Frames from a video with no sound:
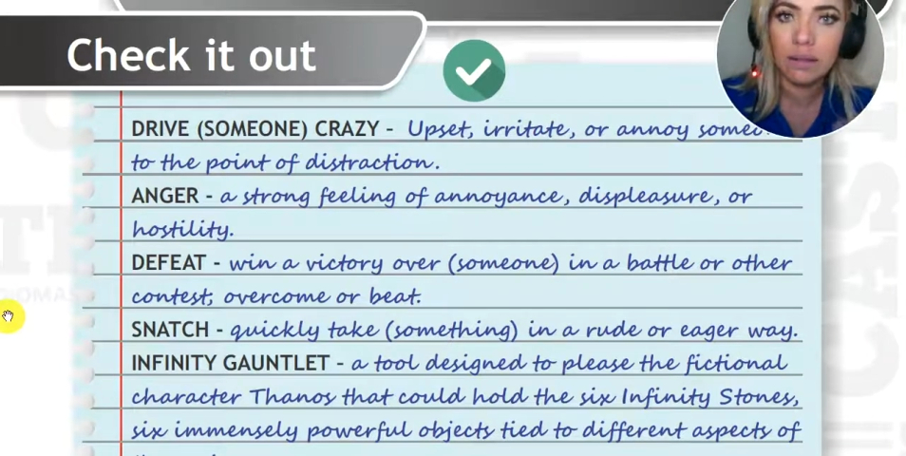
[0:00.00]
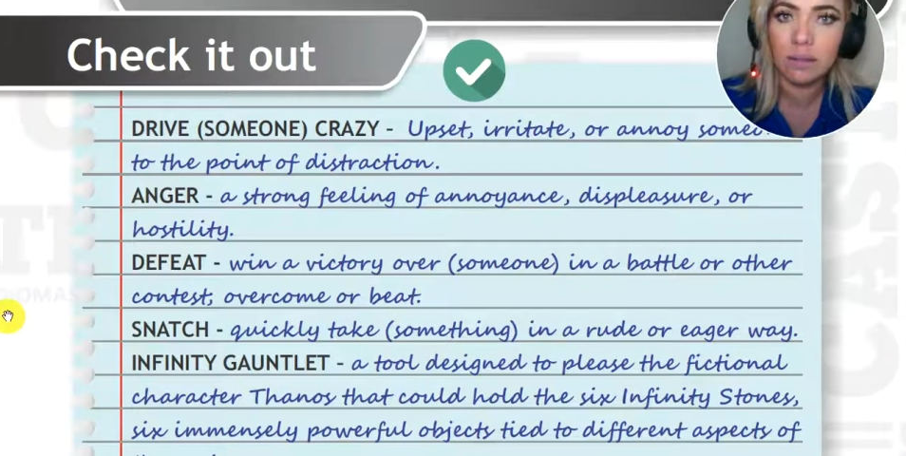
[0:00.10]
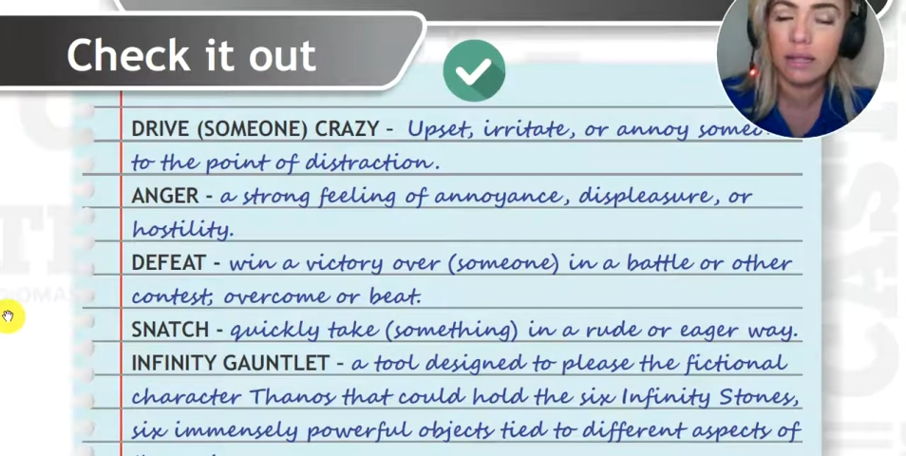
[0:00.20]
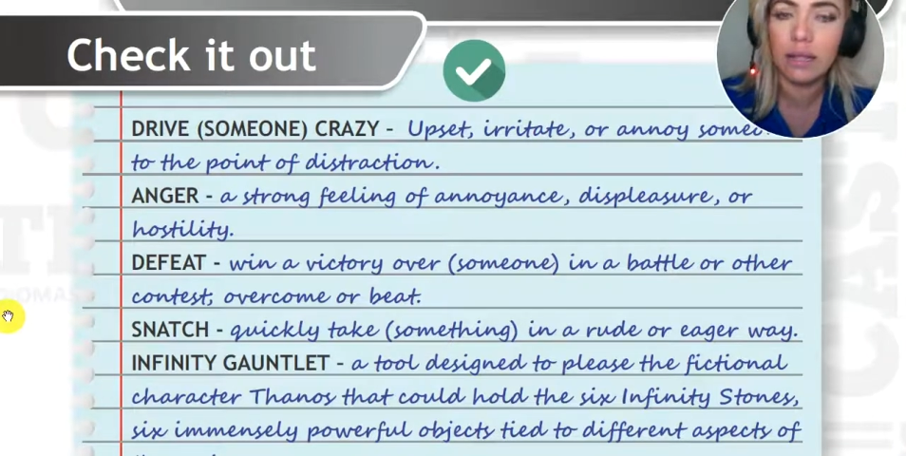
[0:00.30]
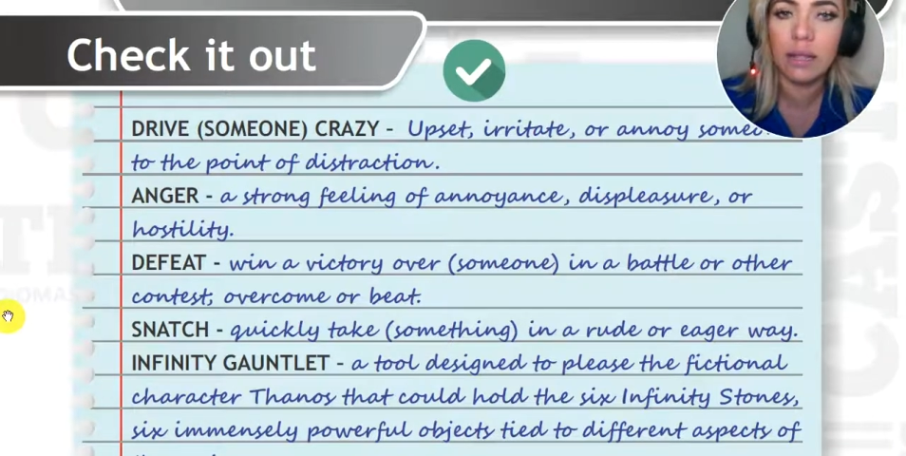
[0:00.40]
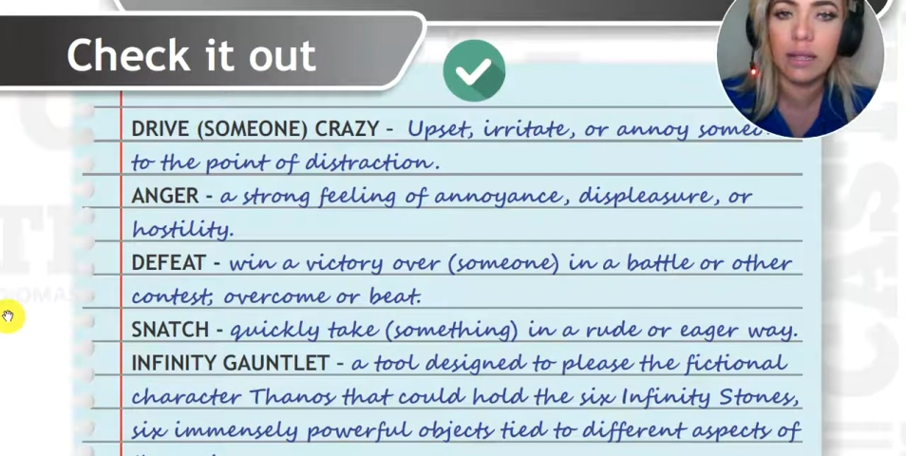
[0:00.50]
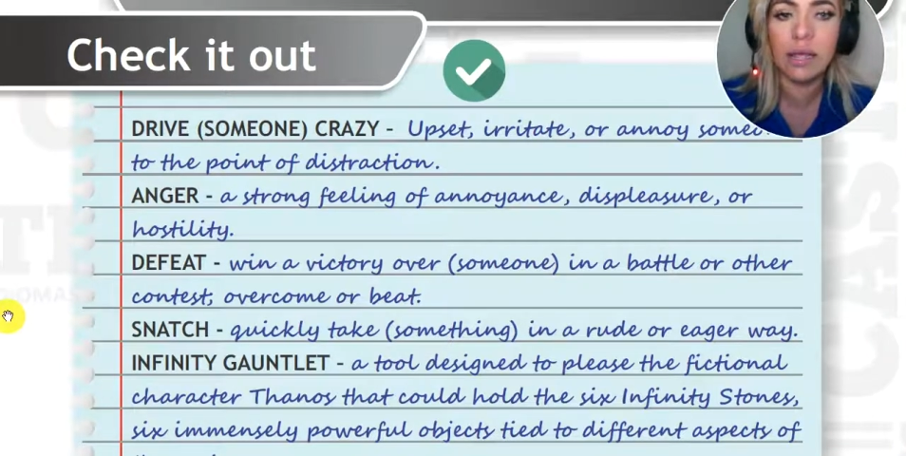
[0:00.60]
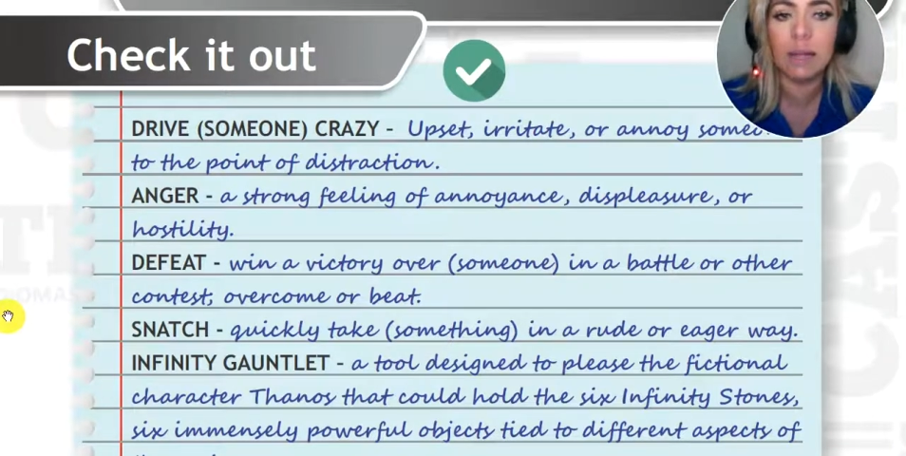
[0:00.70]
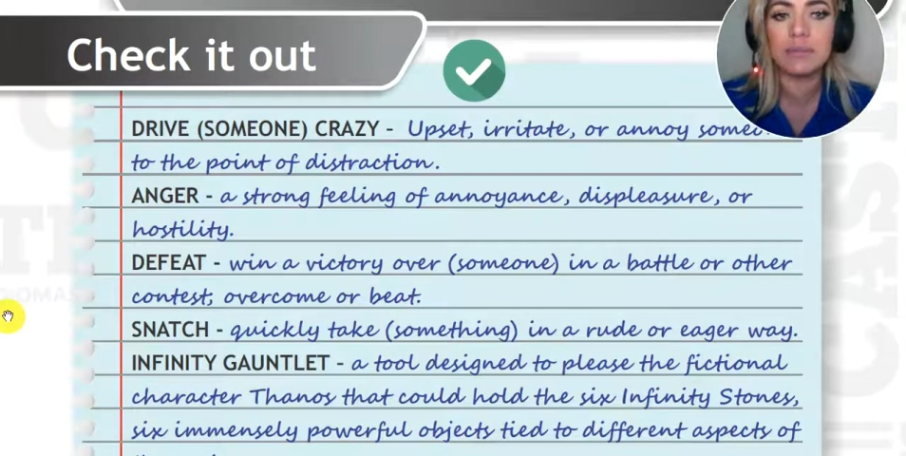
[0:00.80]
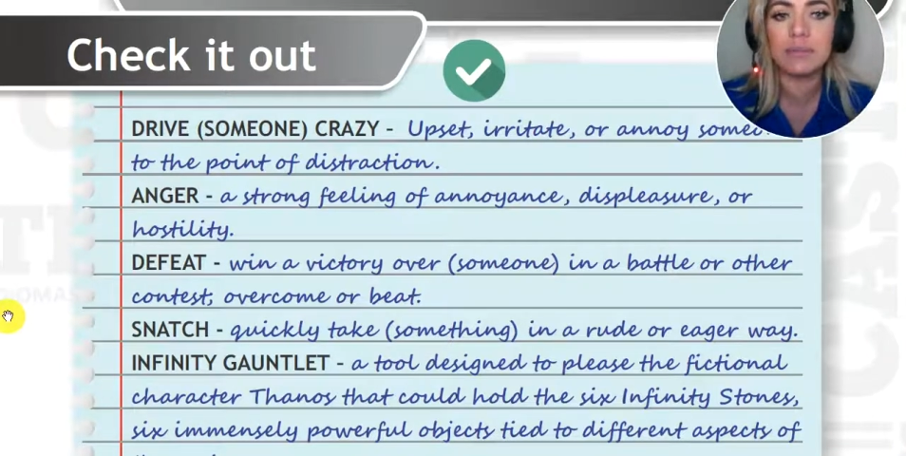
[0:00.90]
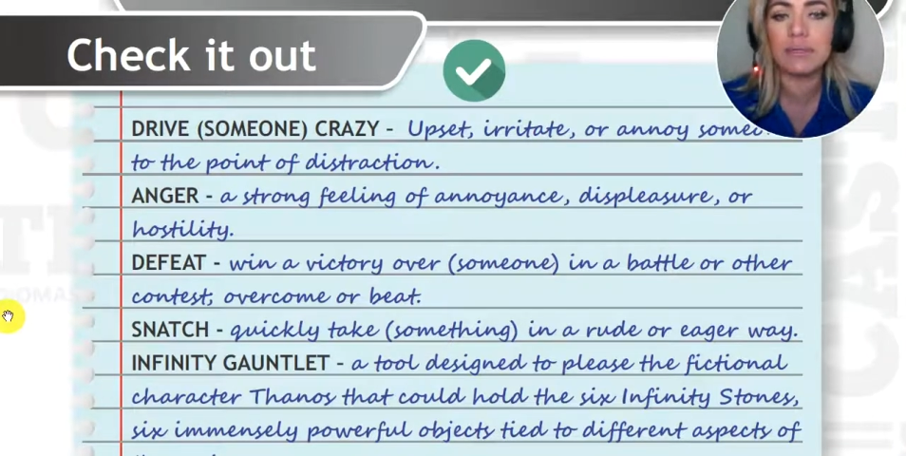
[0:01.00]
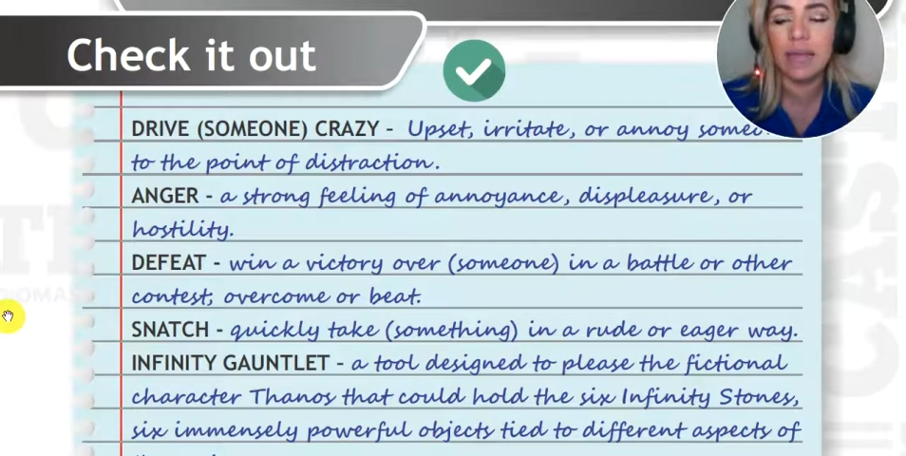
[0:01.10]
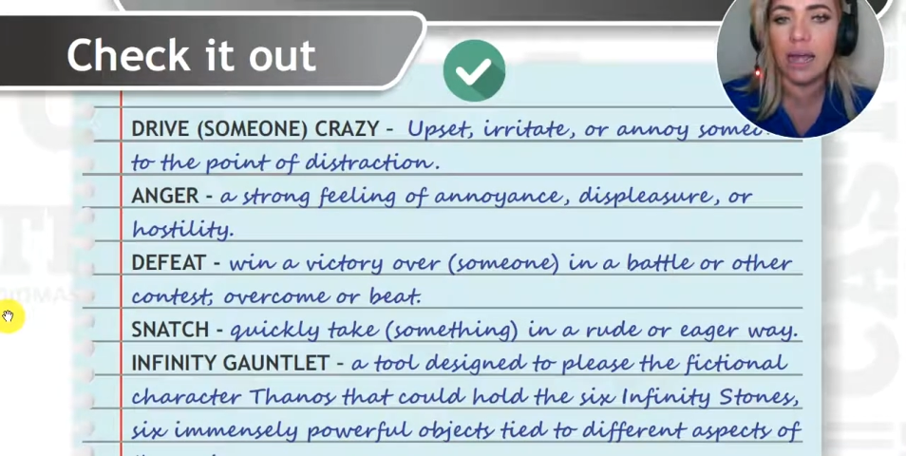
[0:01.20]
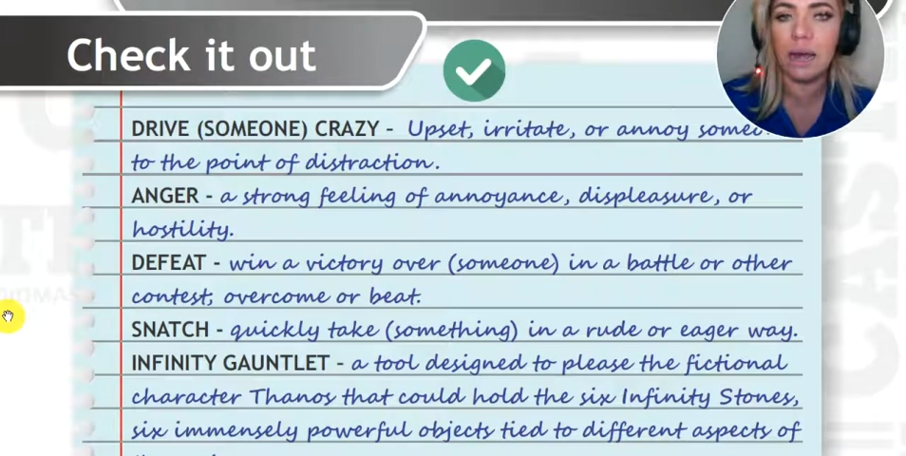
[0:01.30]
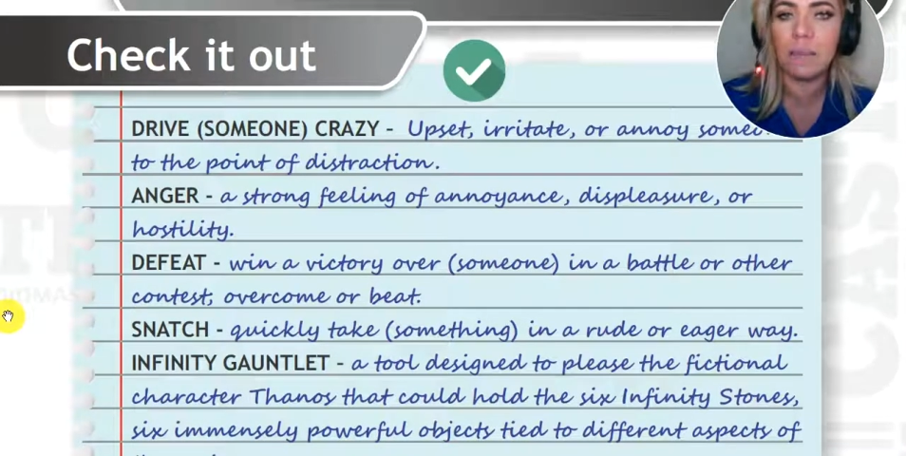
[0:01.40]
really
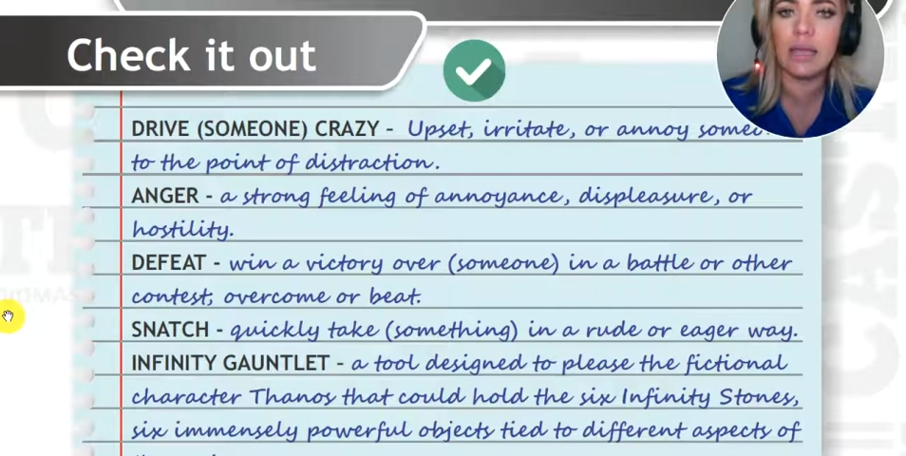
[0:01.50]
upsetting